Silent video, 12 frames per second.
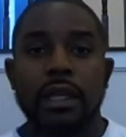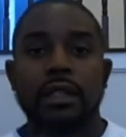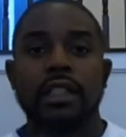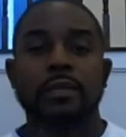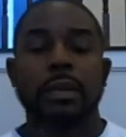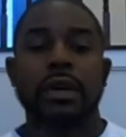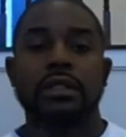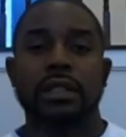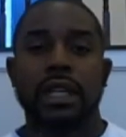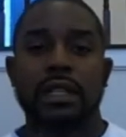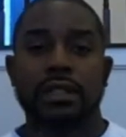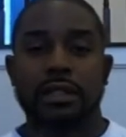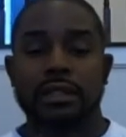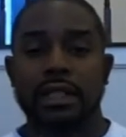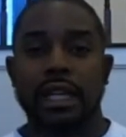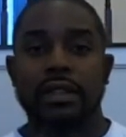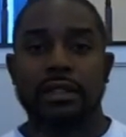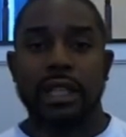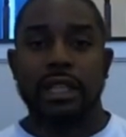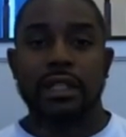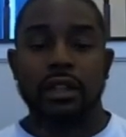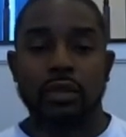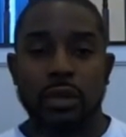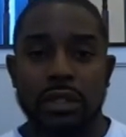This person actually sounds like he
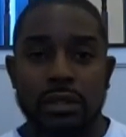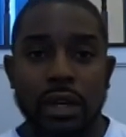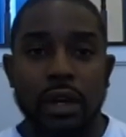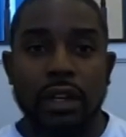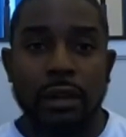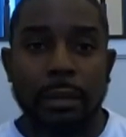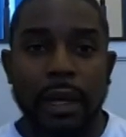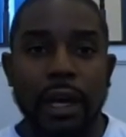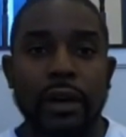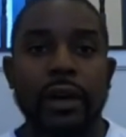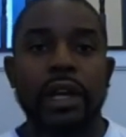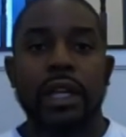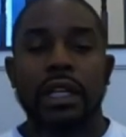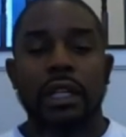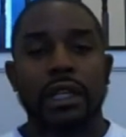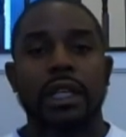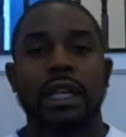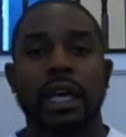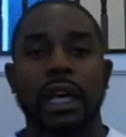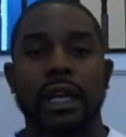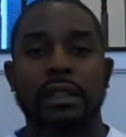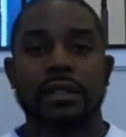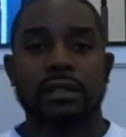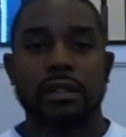knows what he's talking about. He
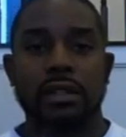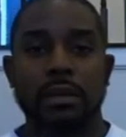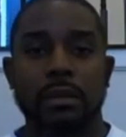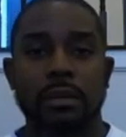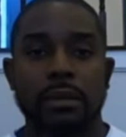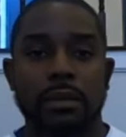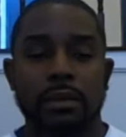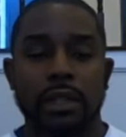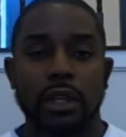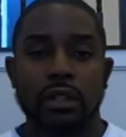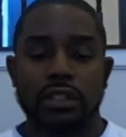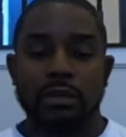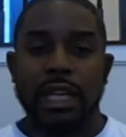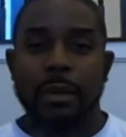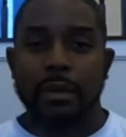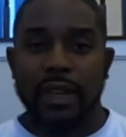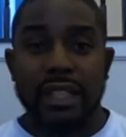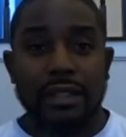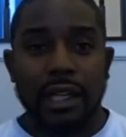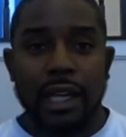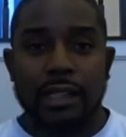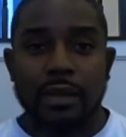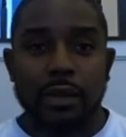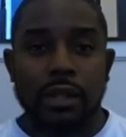has some type of
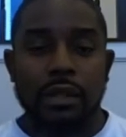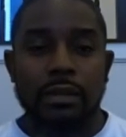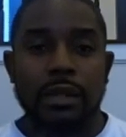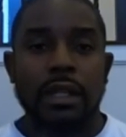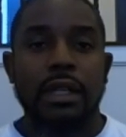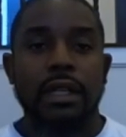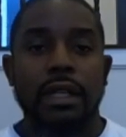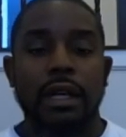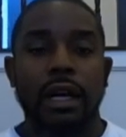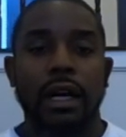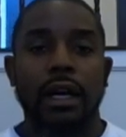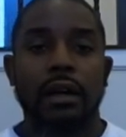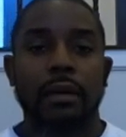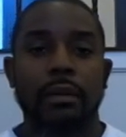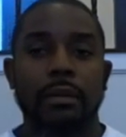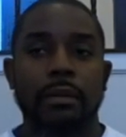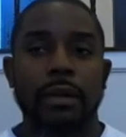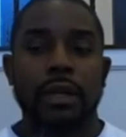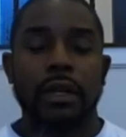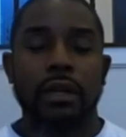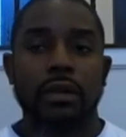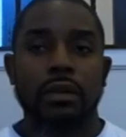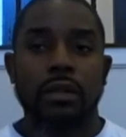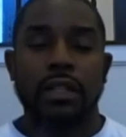intellect to him.
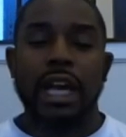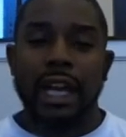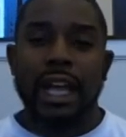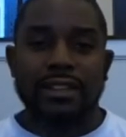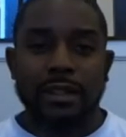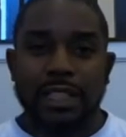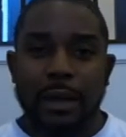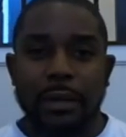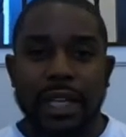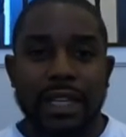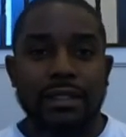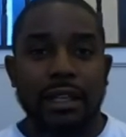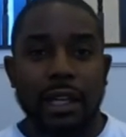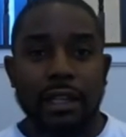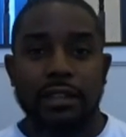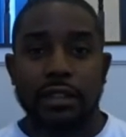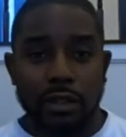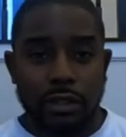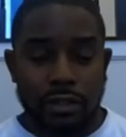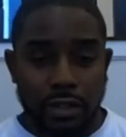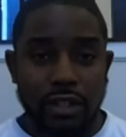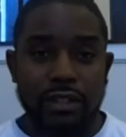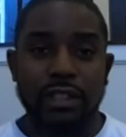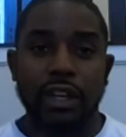You got to have some type of intellect to
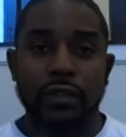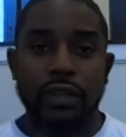yourself.